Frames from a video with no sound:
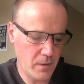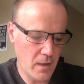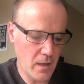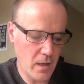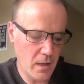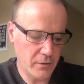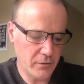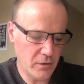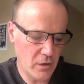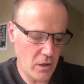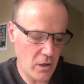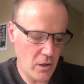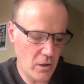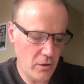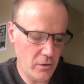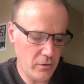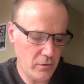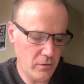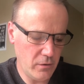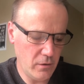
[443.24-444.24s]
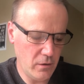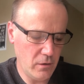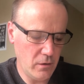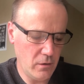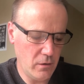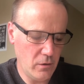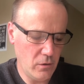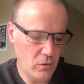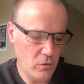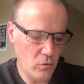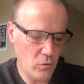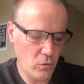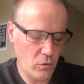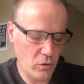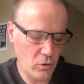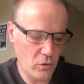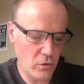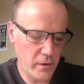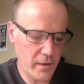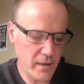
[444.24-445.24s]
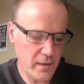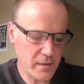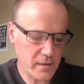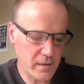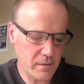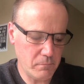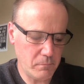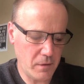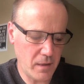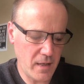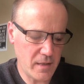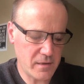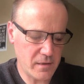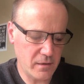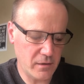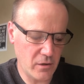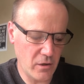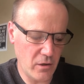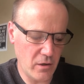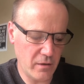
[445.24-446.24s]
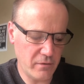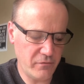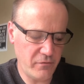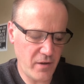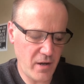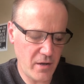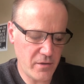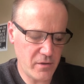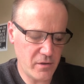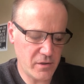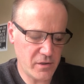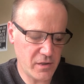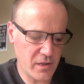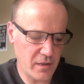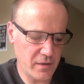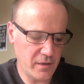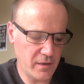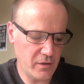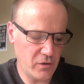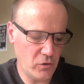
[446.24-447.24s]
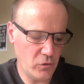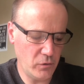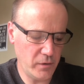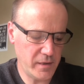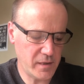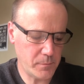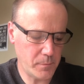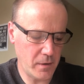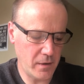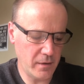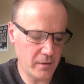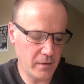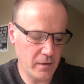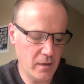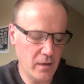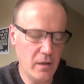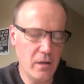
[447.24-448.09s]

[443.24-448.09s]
And now, O glorious and blessed God, Father, Son, and Holy Spirit,